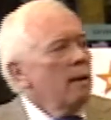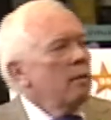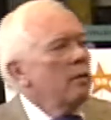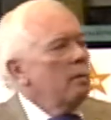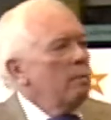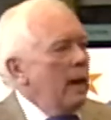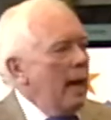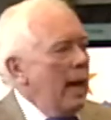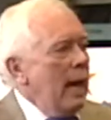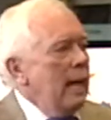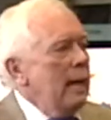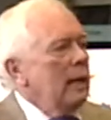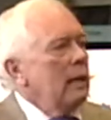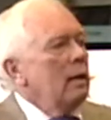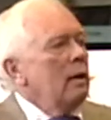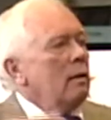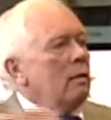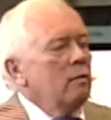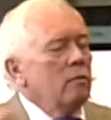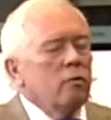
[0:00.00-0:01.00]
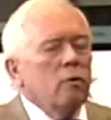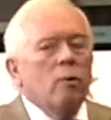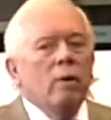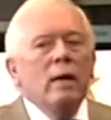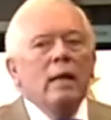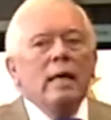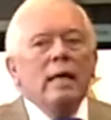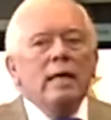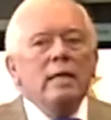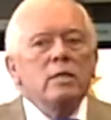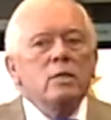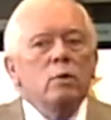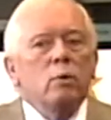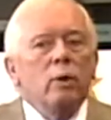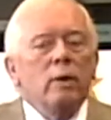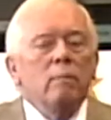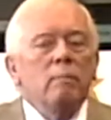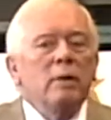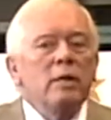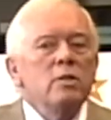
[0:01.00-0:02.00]
the bank, and so on. He's
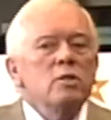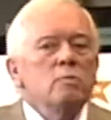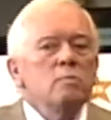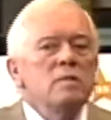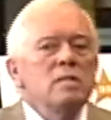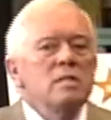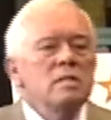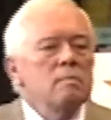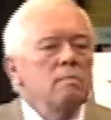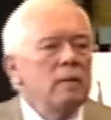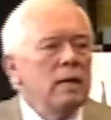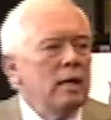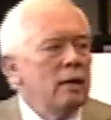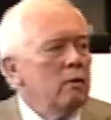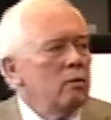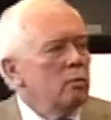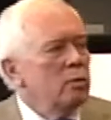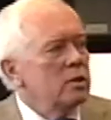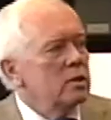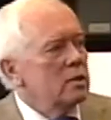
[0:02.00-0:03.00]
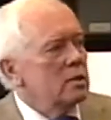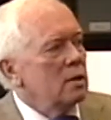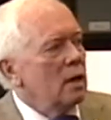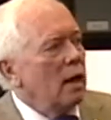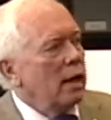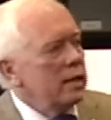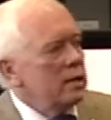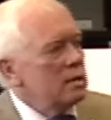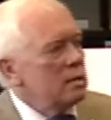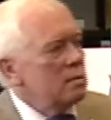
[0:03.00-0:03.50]
doing Benjamin Smith, which is Ike